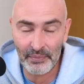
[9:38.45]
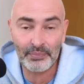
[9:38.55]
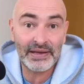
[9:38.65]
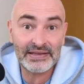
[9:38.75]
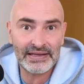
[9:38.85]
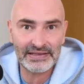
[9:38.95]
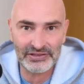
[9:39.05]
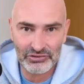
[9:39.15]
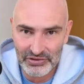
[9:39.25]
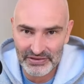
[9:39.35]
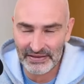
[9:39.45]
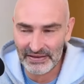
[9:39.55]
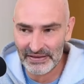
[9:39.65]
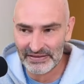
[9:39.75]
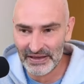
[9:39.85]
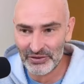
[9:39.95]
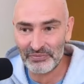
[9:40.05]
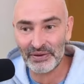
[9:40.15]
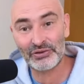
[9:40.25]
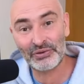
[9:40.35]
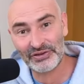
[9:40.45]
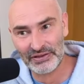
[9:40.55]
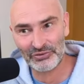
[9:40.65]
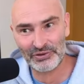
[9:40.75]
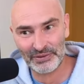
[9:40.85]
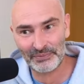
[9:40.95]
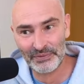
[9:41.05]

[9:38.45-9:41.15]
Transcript: but it's less interesting than the sacrifice on c3.